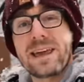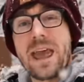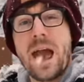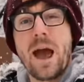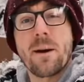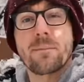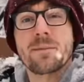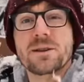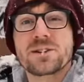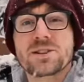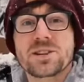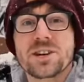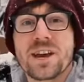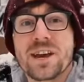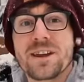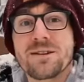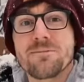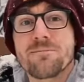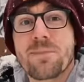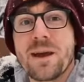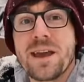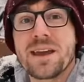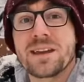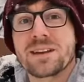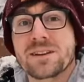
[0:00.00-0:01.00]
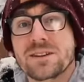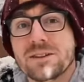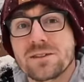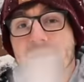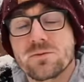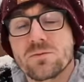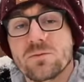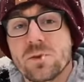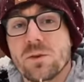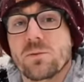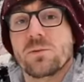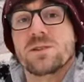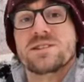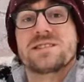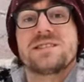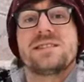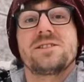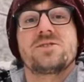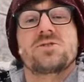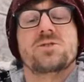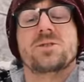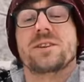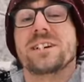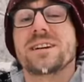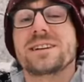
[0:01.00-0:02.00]
cabbage and bacon. Well, what's the
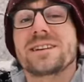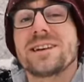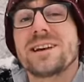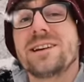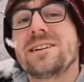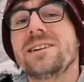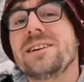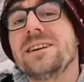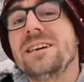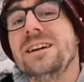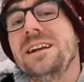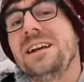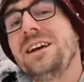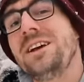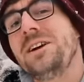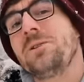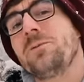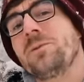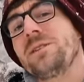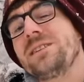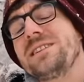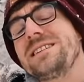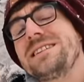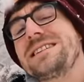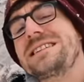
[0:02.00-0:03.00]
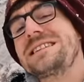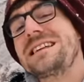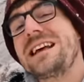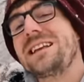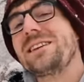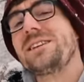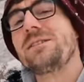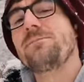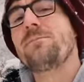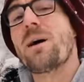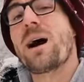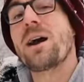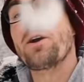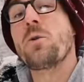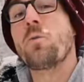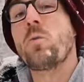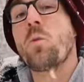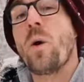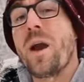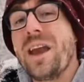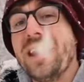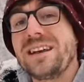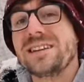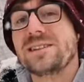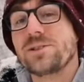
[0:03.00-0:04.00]
trick there? Well, they sell it by
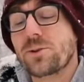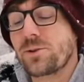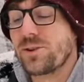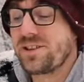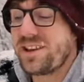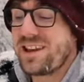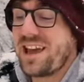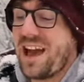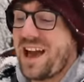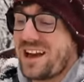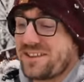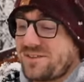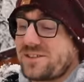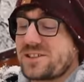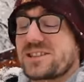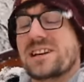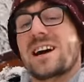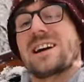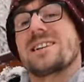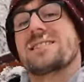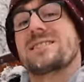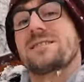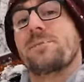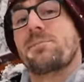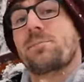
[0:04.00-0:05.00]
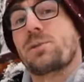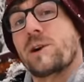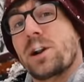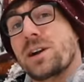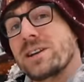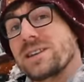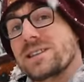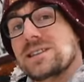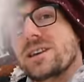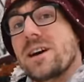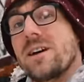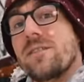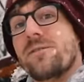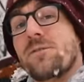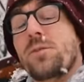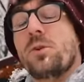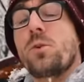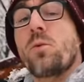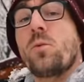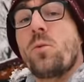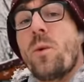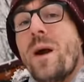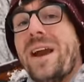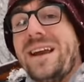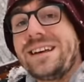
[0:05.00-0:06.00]
weight, or they advertise the price
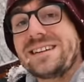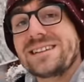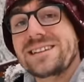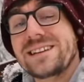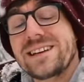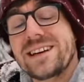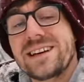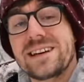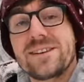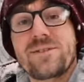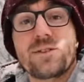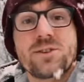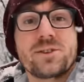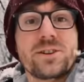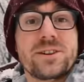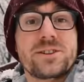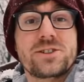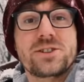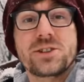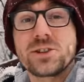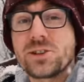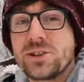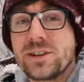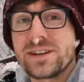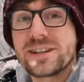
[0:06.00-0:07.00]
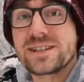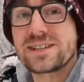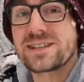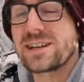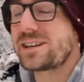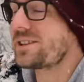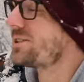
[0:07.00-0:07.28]
for weight. And if you're a tourist